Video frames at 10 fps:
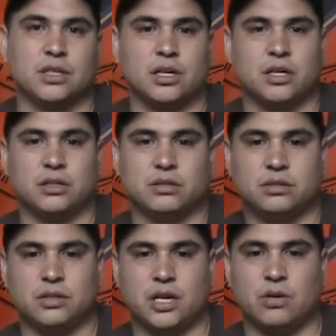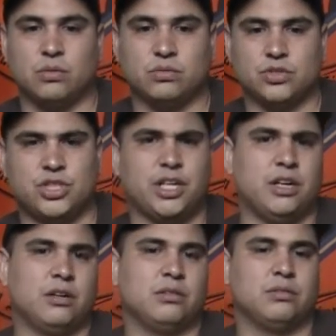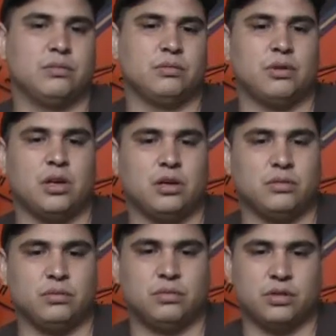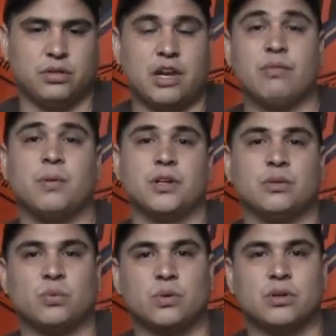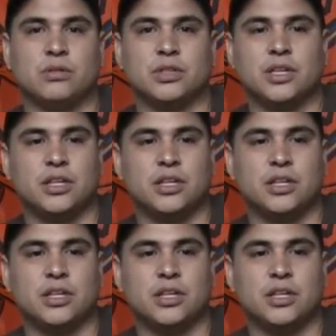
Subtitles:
that I don't share with everybody in the world.